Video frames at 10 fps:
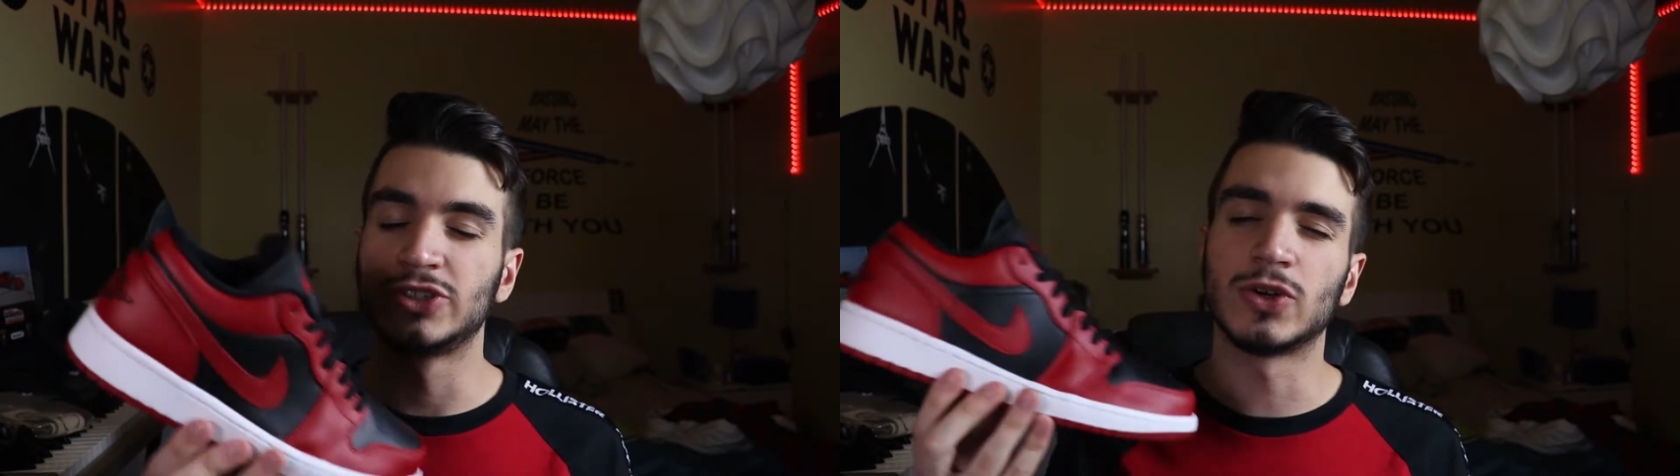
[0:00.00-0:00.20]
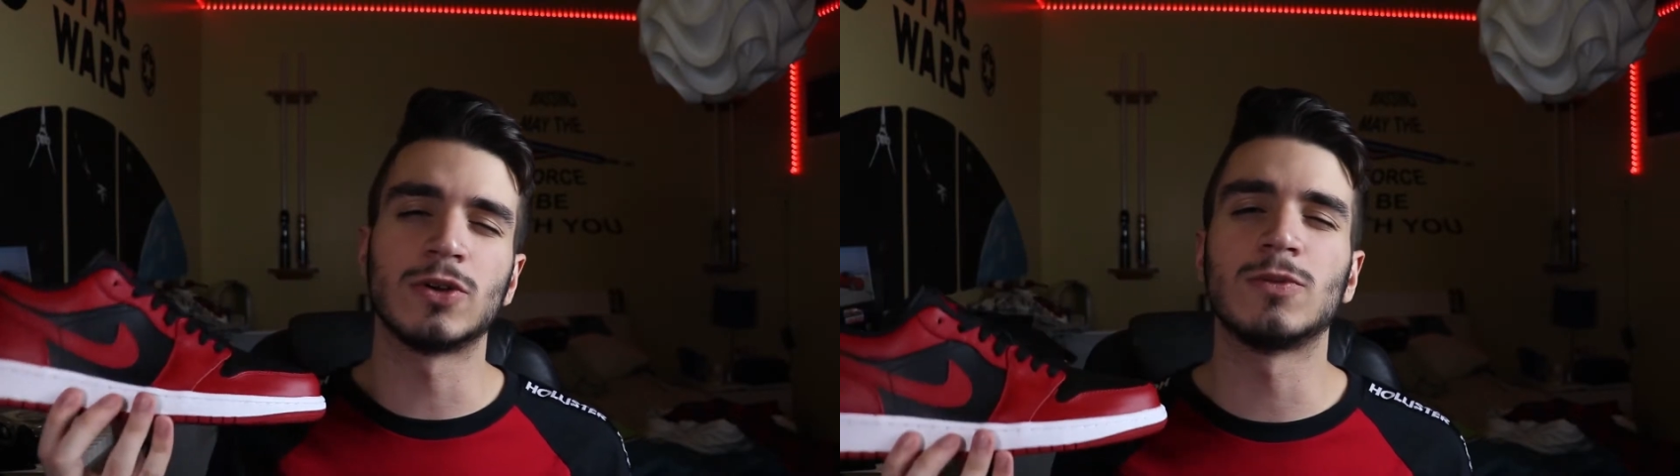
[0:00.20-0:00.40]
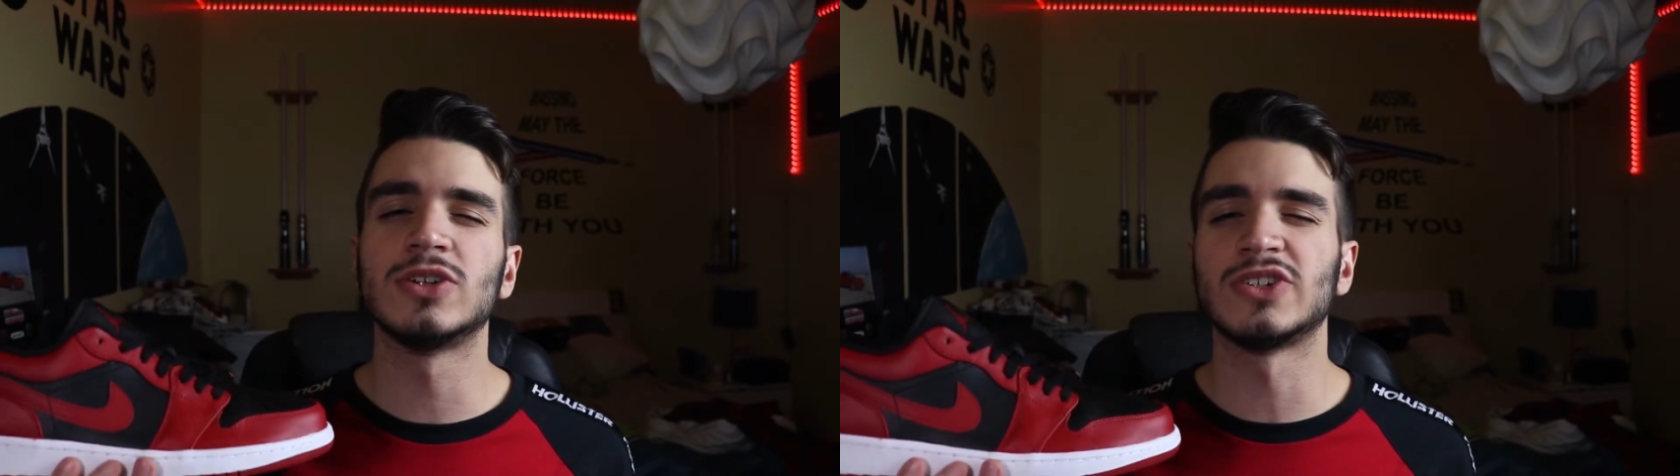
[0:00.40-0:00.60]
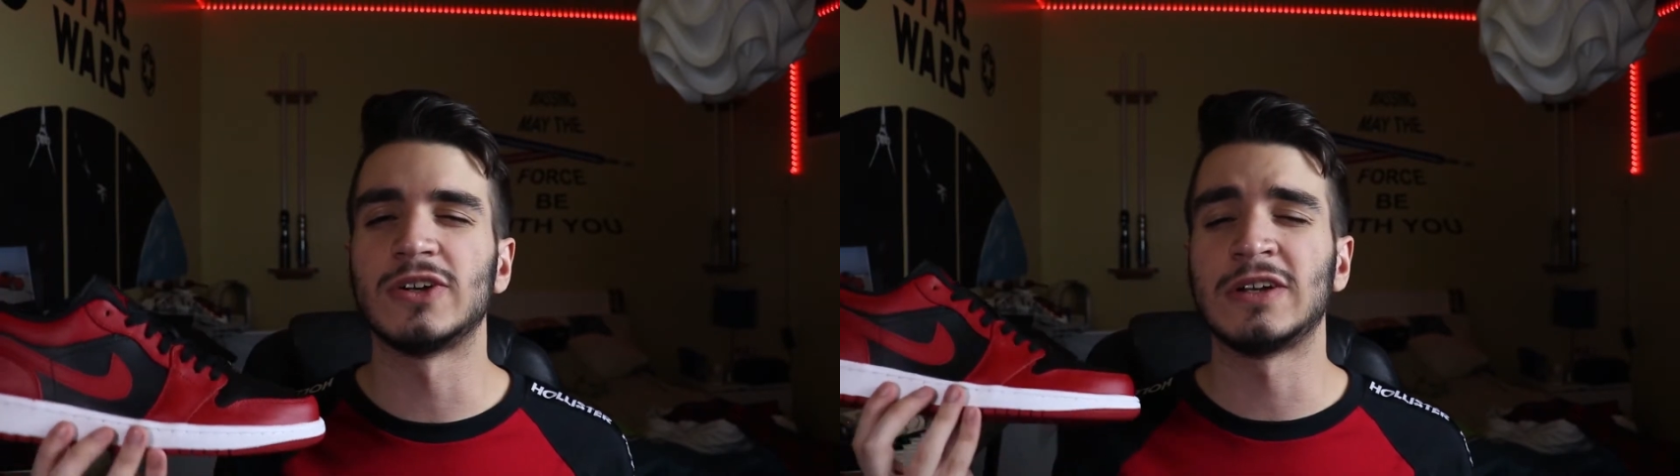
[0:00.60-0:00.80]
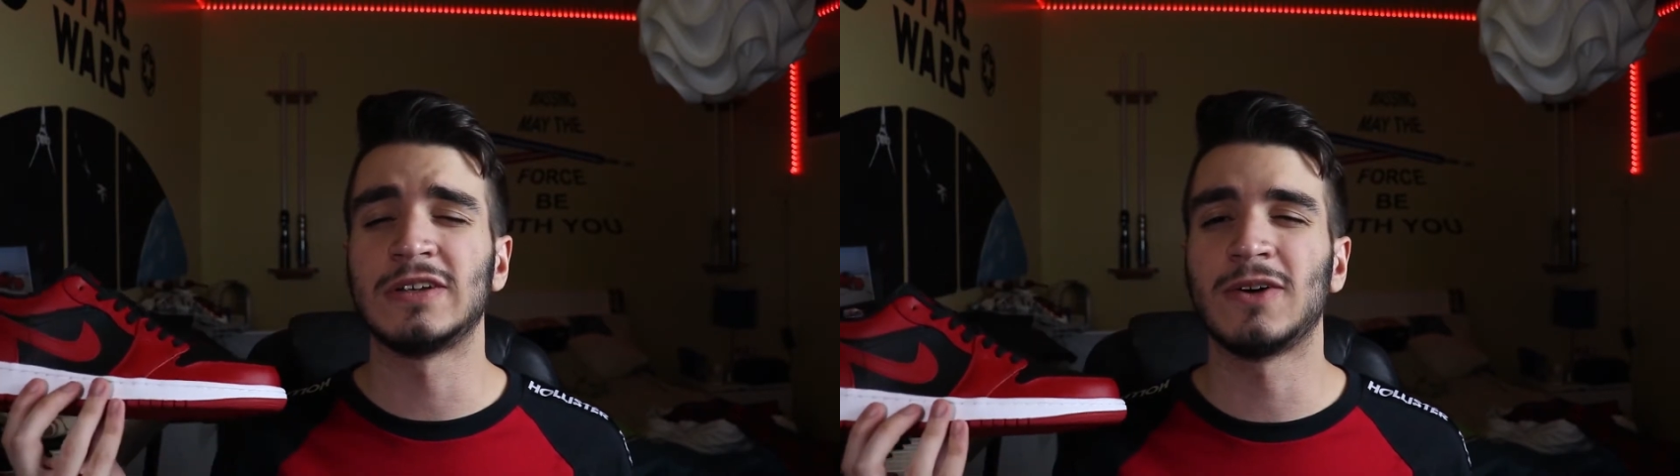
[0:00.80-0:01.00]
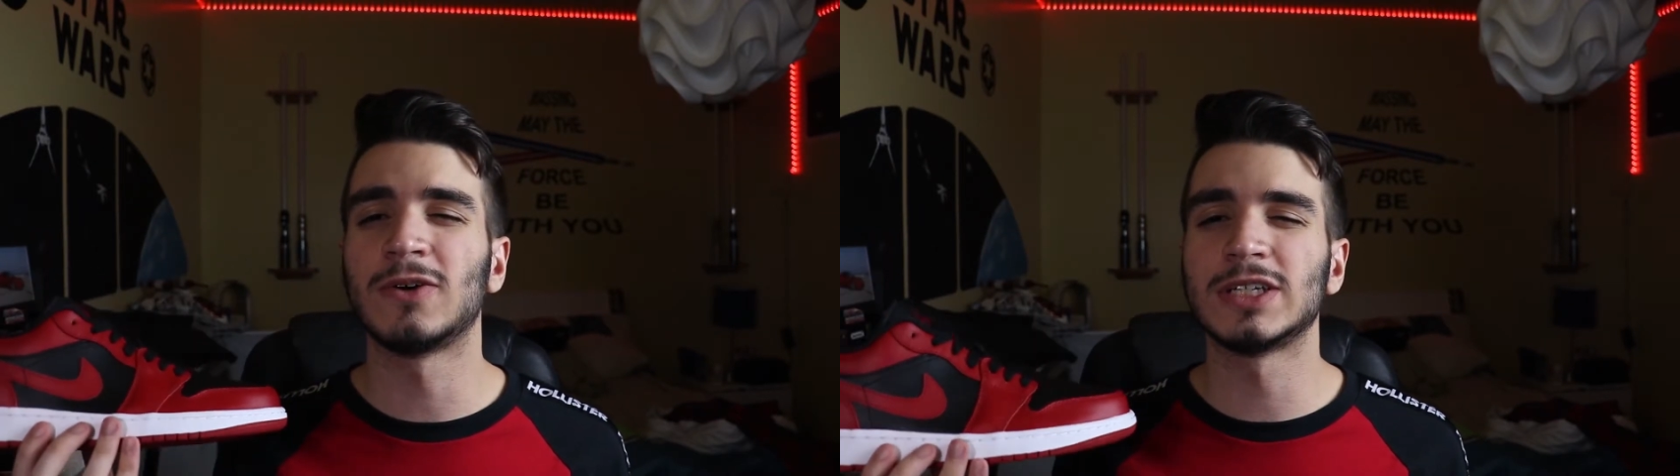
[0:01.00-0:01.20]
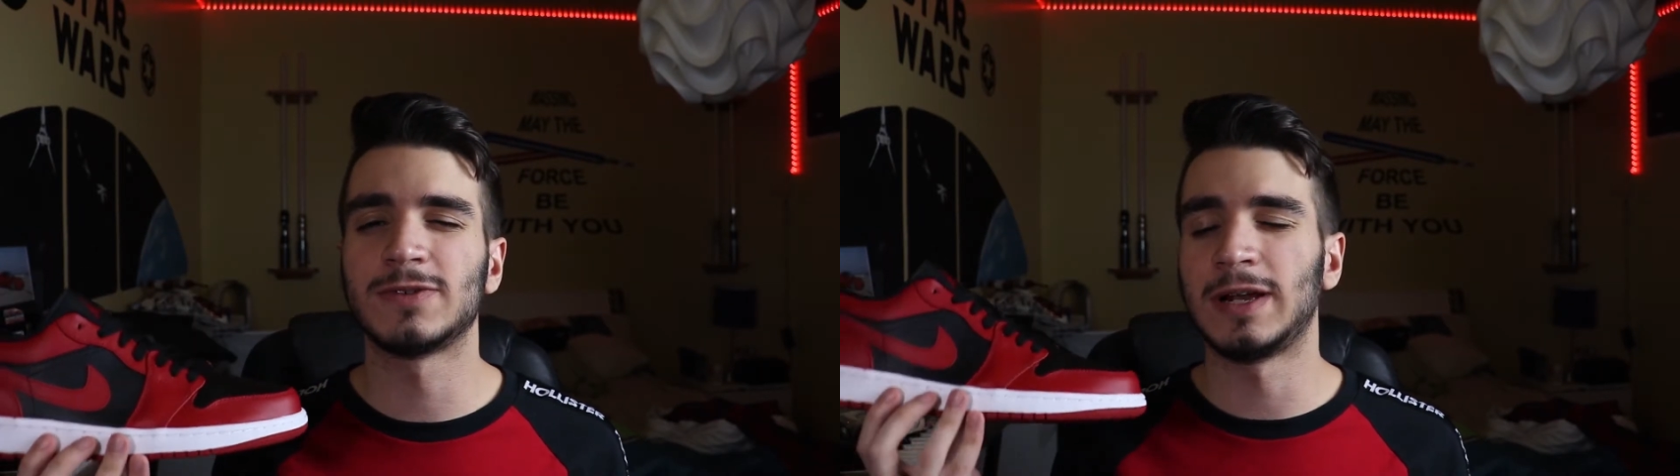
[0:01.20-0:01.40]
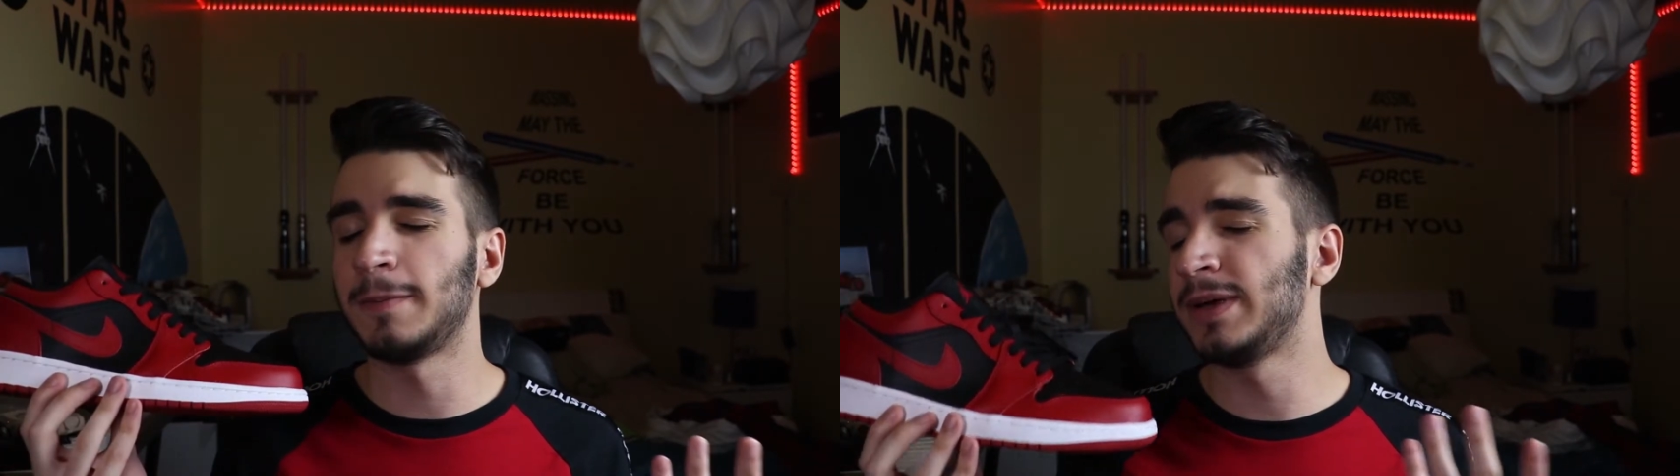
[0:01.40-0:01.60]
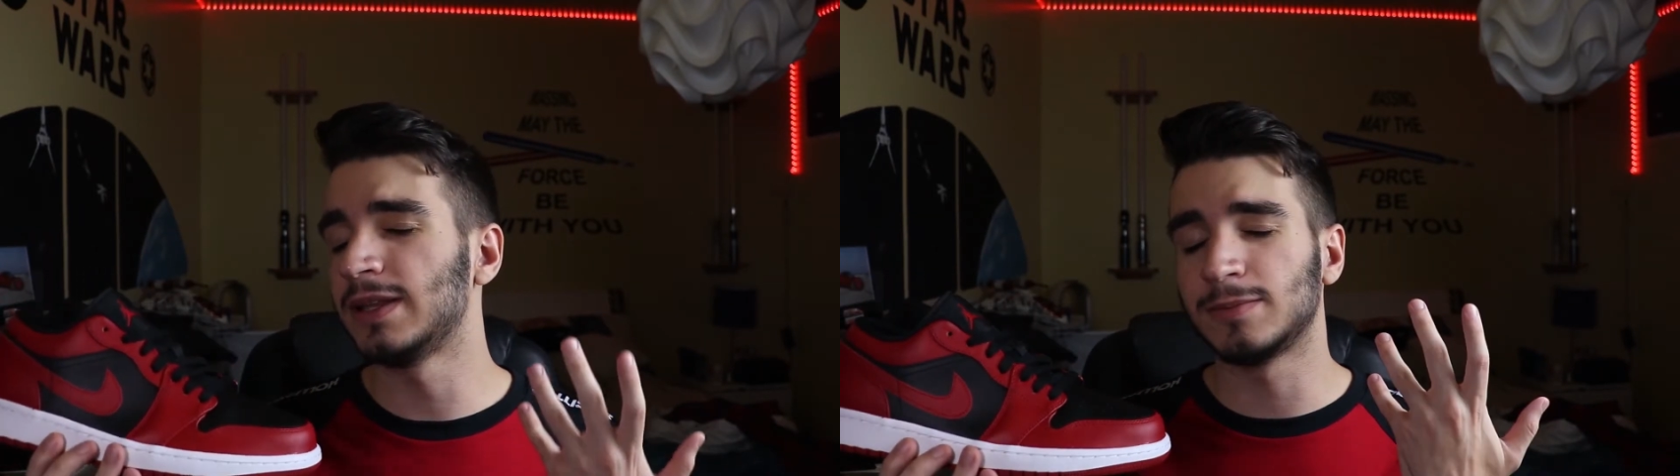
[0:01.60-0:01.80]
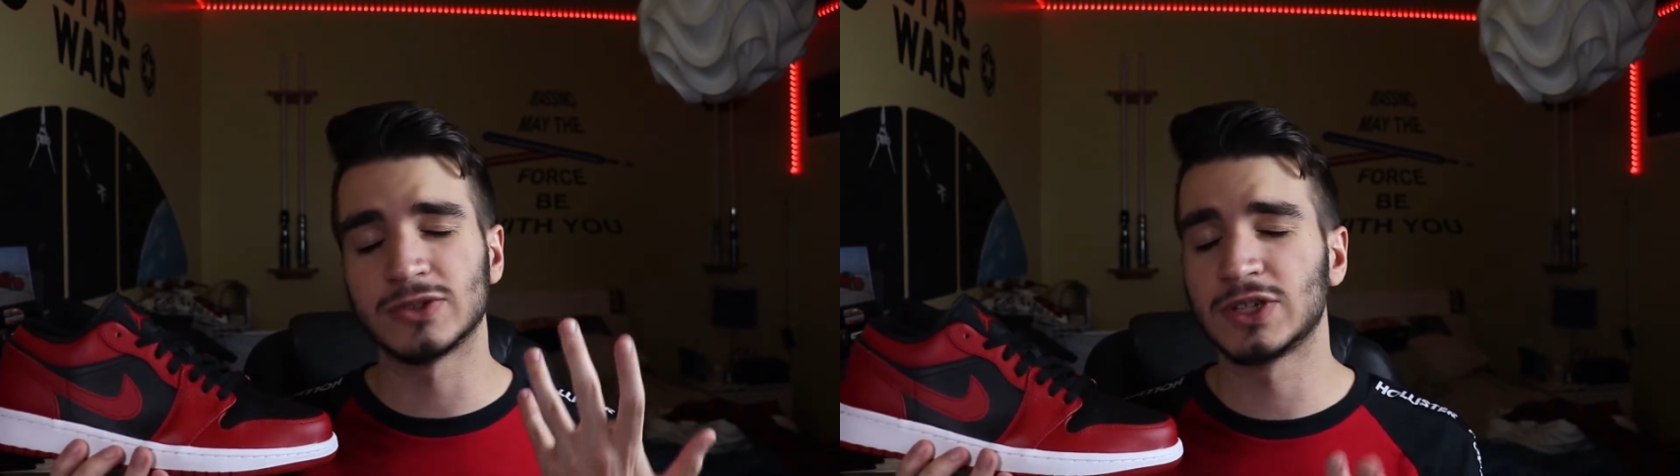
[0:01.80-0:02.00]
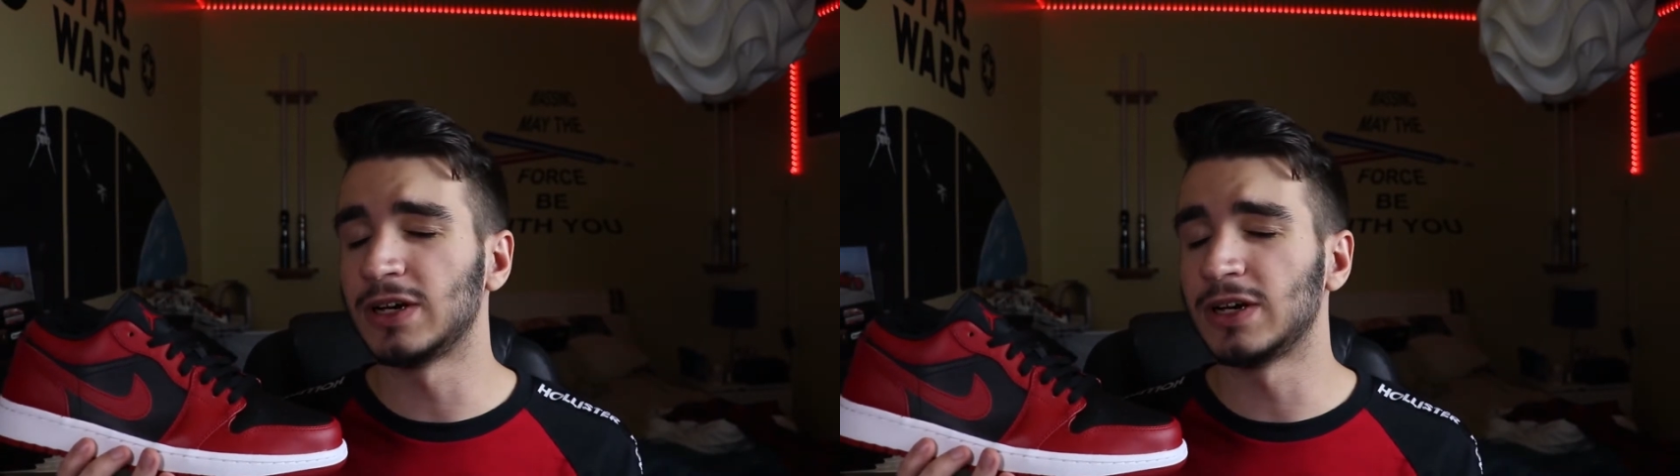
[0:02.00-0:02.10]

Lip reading: Jordan 1s are notorious for not being the most